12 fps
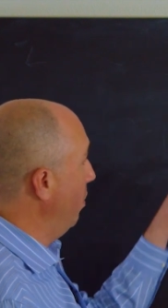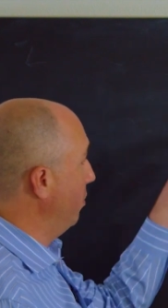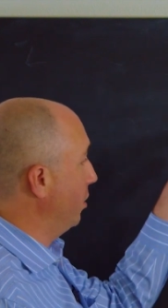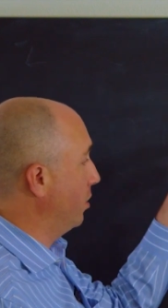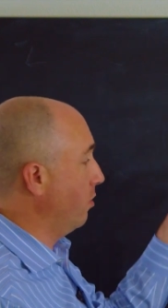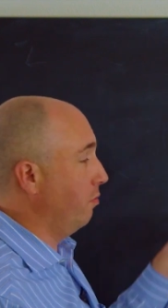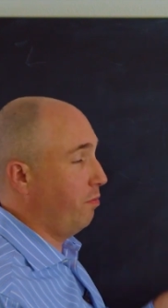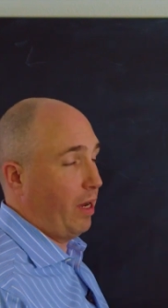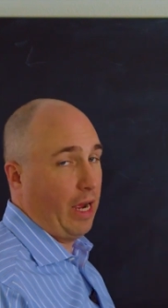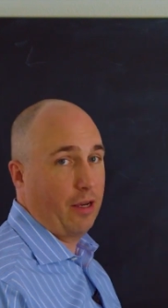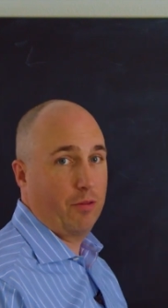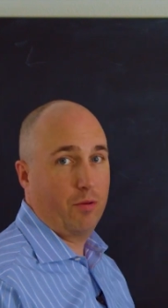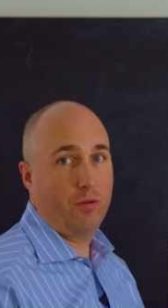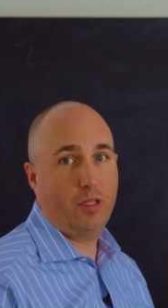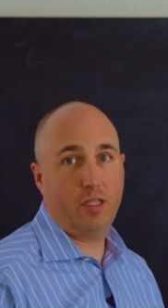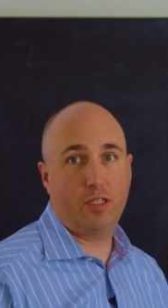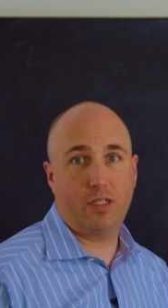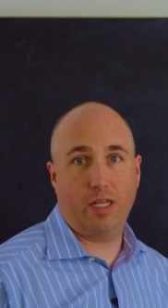we would just go back through
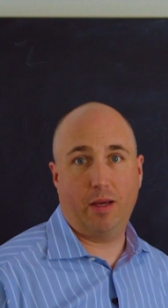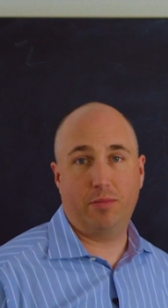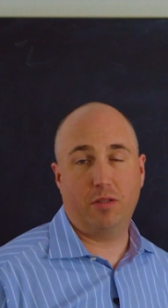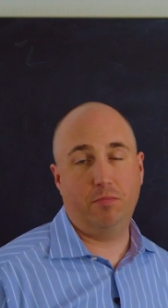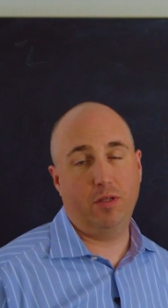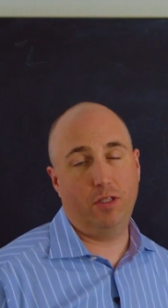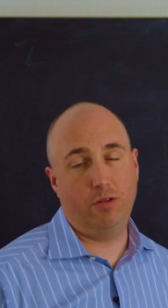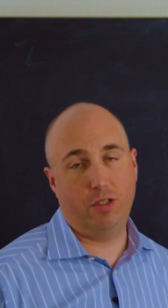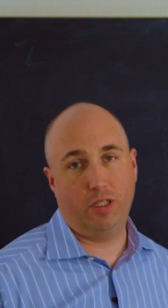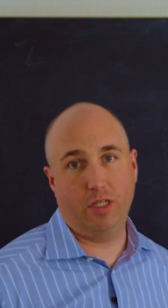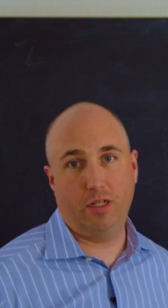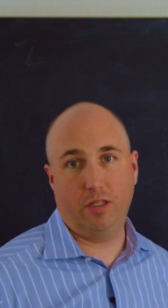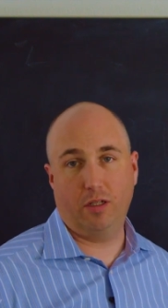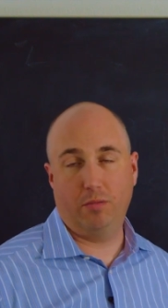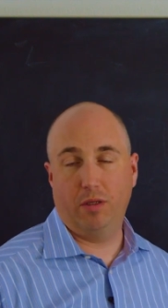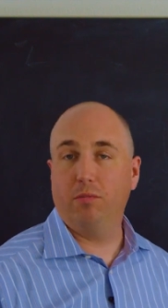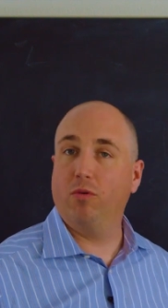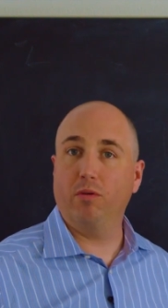these steps, but usually in a little
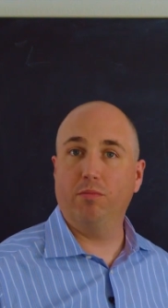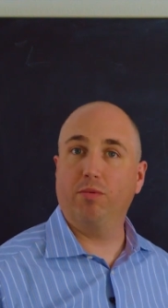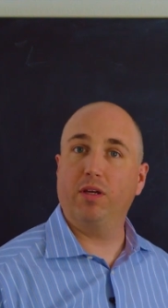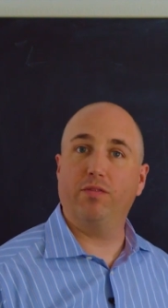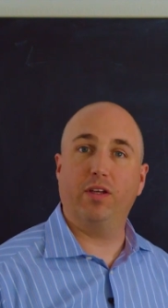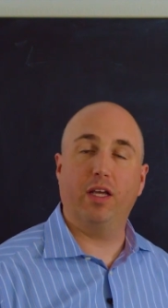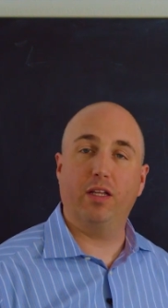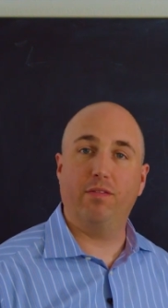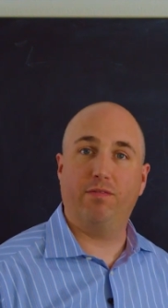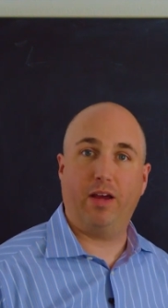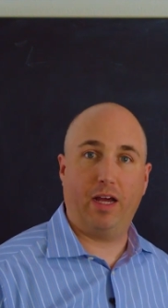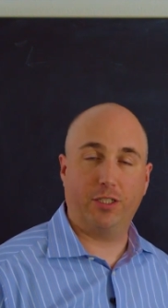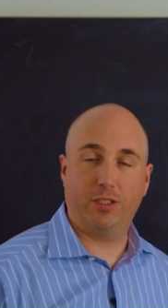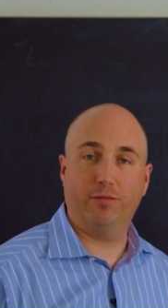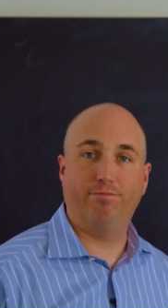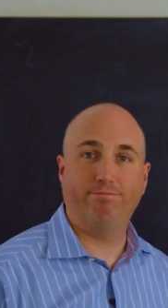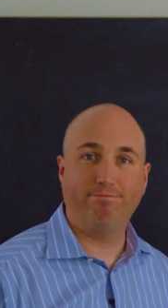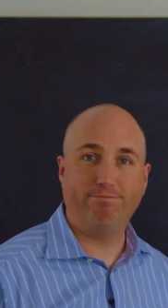bit more abbreviated fashion.